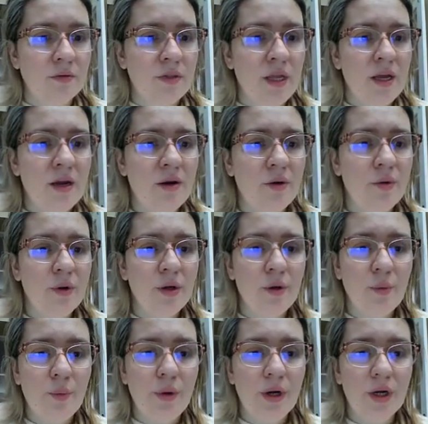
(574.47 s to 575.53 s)
Now
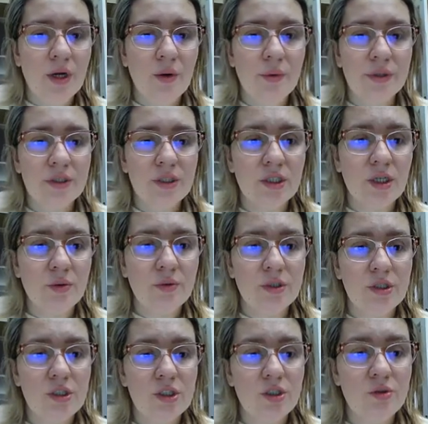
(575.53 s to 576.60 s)
we're going to go
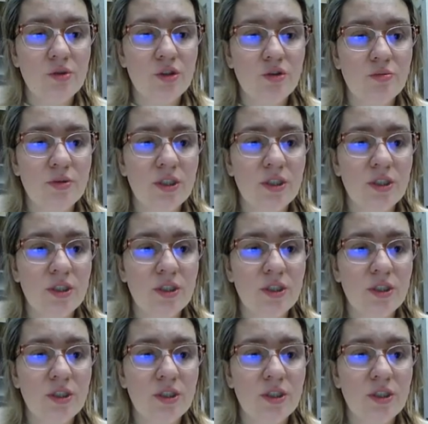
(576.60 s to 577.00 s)
into YouTube